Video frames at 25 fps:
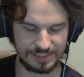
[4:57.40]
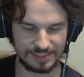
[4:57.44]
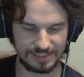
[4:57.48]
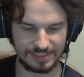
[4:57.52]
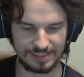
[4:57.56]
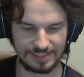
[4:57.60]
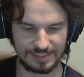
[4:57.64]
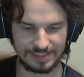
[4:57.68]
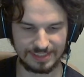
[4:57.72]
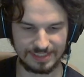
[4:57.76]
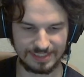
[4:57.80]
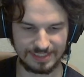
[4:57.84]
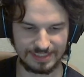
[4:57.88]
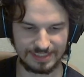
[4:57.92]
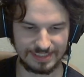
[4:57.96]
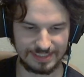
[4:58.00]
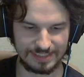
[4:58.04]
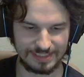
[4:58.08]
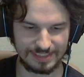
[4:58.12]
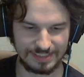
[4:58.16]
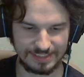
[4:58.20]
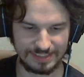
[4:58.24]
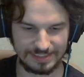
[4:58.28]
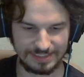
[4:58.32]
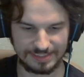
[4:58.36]

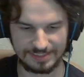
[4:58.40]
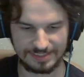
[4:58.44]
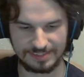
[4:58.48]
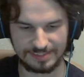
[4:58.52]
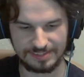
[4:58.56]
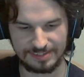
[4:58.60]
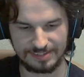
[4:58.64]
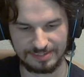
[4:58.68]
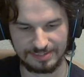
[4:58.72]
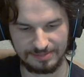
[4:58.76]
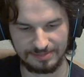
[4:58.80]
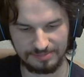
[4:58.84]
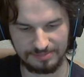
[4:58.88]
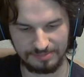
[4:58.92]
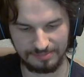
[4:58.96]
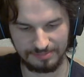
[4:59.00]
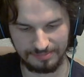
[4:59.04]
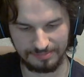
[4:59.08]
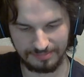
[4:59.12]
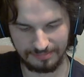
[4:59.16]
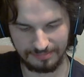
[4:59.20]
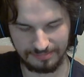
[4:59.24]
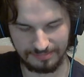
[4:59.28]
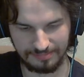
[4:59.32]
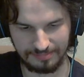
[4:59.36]

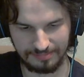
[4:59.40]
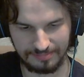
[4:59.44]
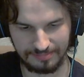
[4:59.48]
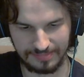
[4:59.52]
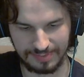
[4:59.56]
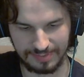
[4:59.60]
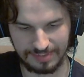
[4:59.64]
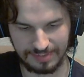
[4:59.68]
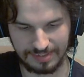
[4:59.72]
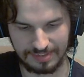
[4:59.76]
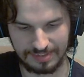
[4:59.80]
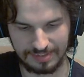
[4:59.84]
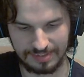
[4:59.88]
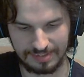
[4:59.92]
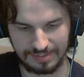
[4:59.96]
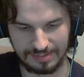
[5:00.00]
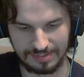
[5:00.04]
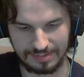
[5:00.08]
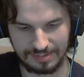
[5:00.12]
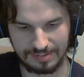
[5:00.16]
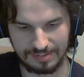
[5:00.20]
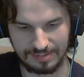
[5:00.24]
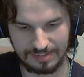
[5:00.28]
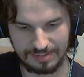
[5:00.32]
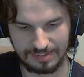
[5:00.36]

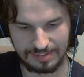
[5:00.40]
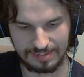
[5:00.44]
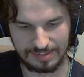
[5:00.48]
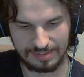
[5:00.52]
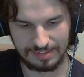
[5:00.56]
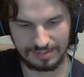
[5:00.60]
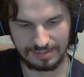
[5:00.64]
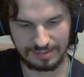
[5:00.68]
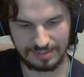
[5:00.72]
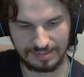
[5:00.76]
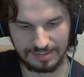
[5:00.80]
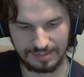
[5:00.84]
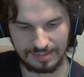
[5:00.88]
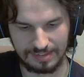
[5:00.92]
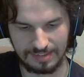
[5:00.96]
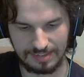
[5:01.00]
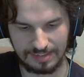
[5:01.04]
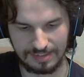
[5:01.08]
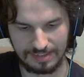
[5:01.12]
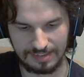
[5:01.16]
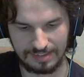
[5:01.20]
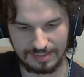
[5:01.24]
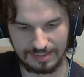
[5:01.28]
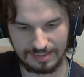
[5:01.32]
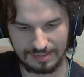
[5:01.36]

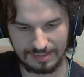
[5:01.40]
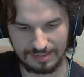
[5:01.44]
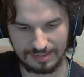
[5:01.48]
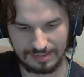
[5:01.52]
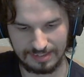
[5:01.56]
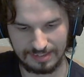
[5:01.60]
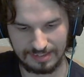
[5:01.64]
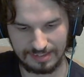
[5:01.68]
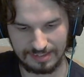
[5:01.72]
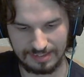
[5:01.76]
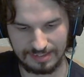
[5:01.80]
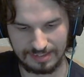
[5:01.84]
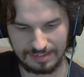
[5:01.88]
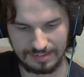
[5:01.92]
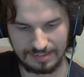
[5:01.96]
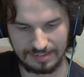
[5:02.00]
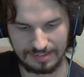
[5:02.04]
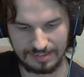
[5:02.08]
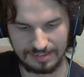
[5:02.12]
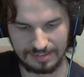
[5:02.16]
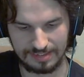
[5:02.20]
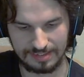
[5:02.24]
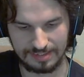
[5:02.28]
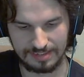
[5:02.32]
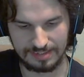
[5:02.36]

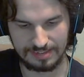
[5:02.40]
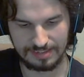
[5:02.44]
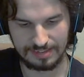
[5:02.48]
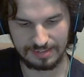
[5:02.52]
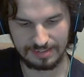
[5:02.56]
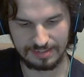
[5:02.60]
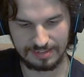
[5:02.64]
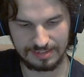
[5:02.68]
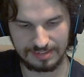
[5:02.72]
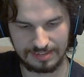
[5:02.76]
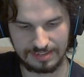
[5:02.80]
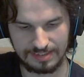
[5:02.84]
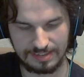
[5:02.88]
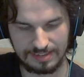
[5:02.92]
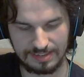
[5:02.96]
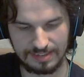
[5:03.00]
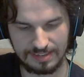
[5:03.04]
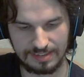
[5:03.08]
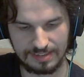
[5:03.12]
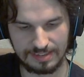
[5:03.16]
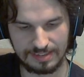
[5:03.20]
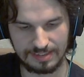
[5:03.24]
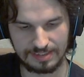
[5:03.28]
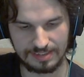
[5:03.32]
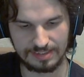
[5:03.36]

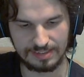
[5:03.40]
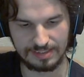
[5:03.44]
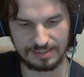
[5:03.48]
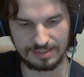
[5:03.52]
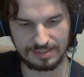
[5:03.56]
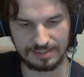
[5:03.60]
No one is speaking in this clip.